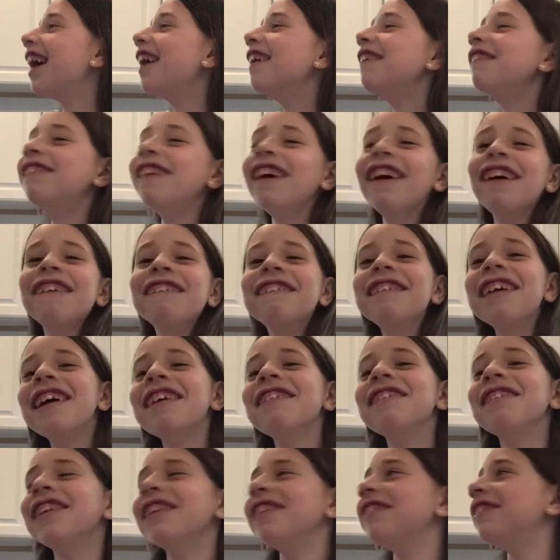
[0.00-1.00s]
but
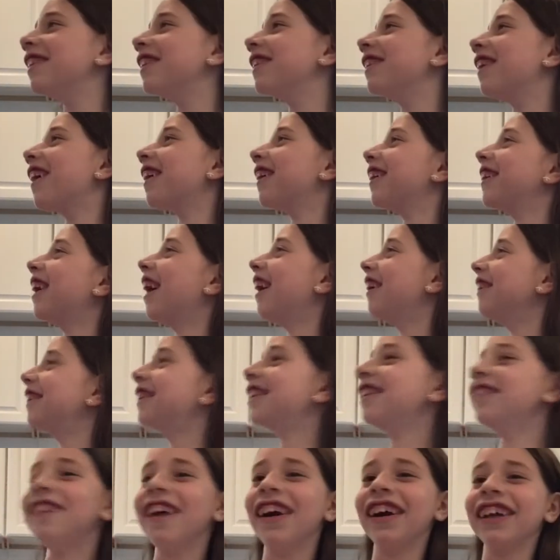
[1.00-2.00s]
maybe a few other times.
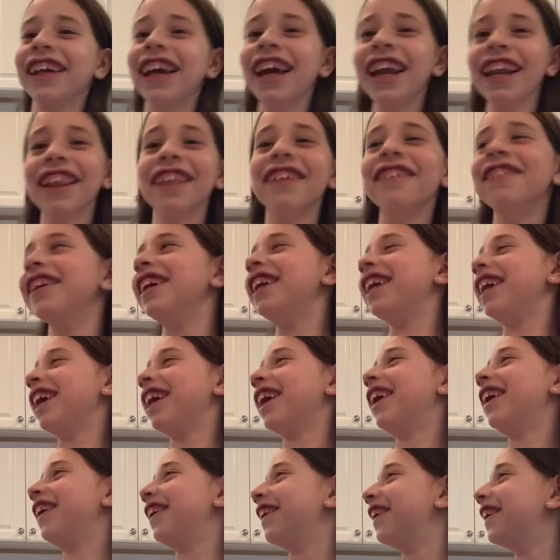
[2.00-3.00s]
Come on, get in the
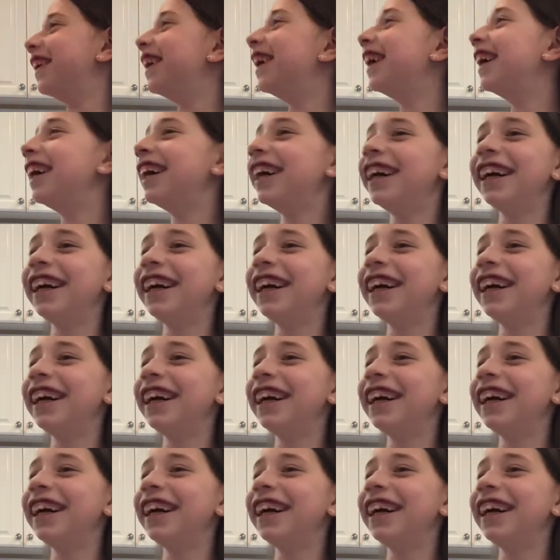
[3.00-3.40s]
video.